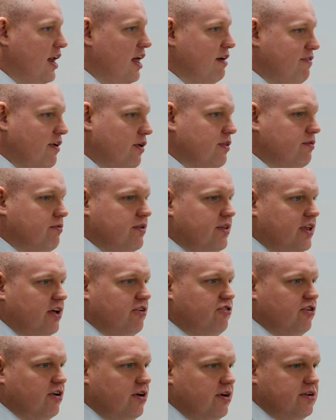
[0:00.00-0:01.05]
And if on the
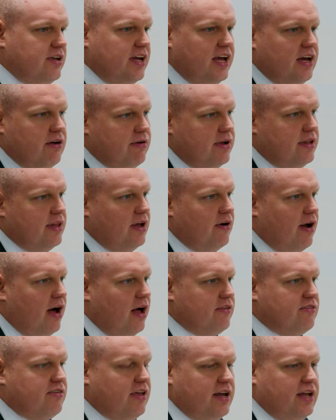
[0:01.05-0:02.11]
adjourned hearing there
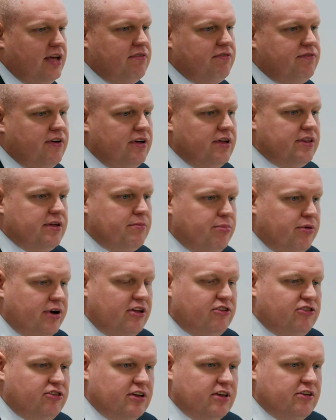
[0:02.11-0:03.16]
aren't any further
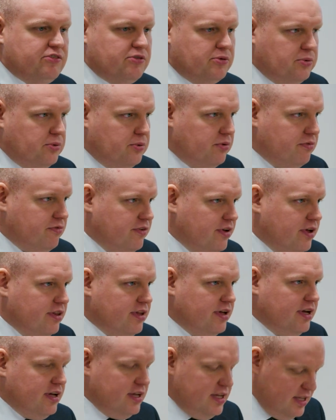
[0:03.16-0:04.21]
breaches or
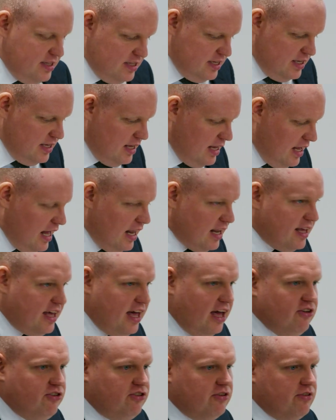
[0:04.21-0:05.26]
further
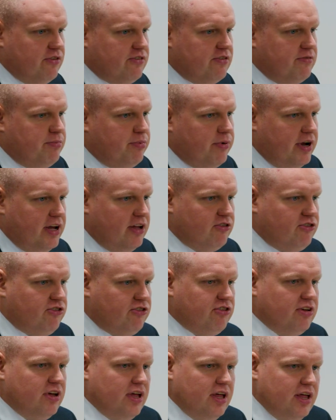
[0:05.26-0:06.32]
allegations of
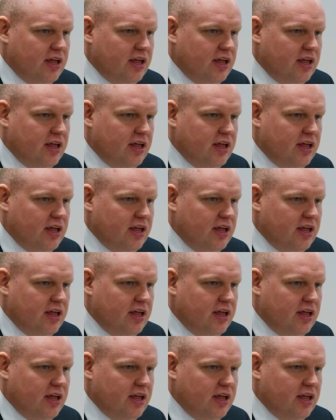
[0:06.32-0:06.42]
breach,